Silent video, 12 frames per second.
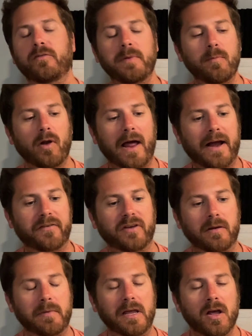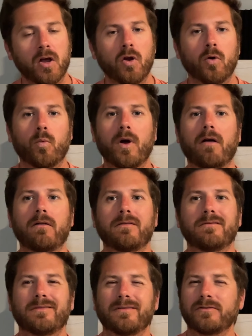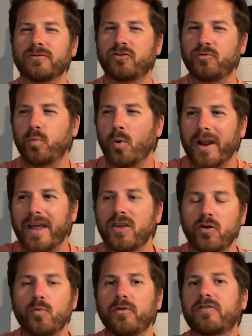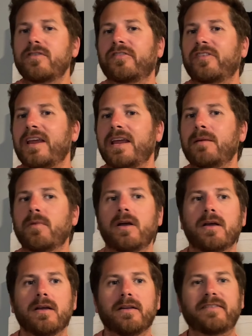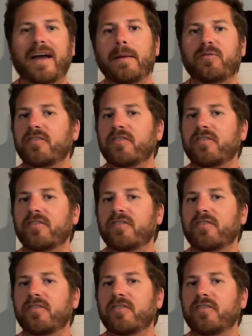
people asking me, well, would I use the same types